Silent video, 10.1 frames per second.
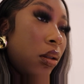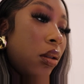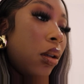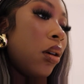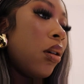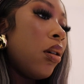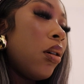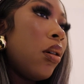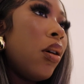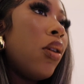
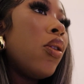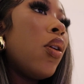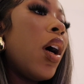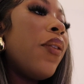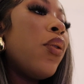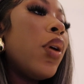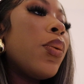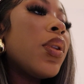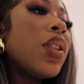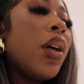Oh no! I thought it
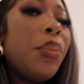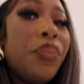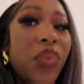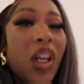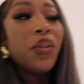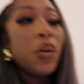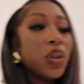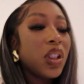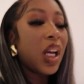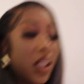was I thought it
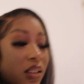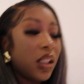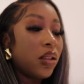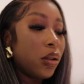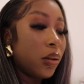was the Alexander.